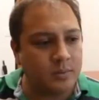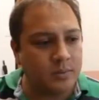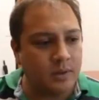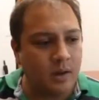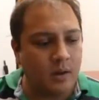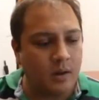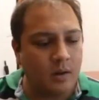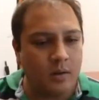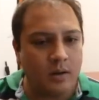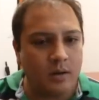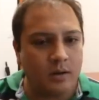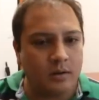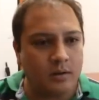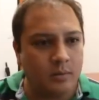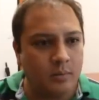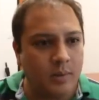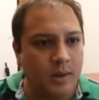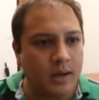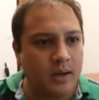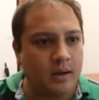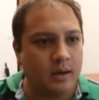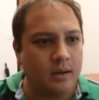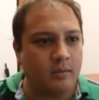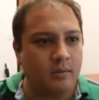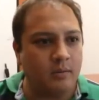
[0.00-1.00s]
lower to
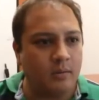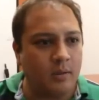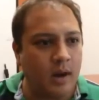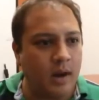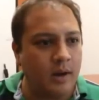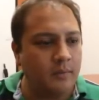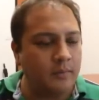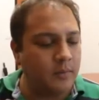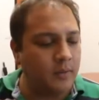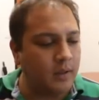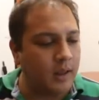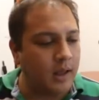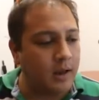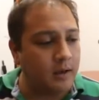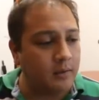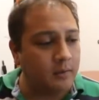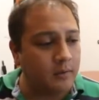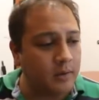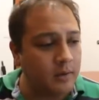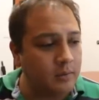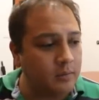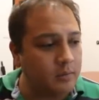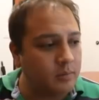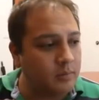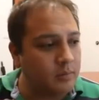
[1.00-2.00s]
make a rifle out of
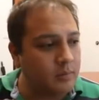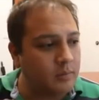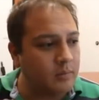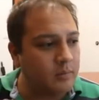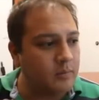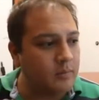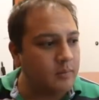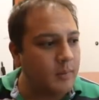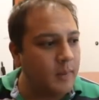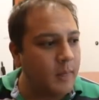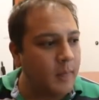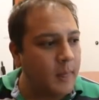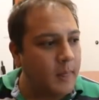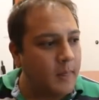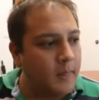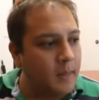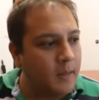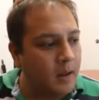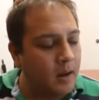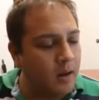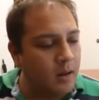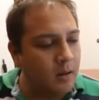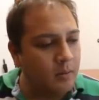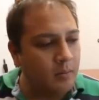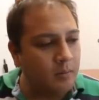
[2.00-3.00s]
it. Not a
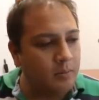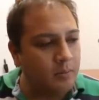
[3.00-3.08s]
pistol. Yeah,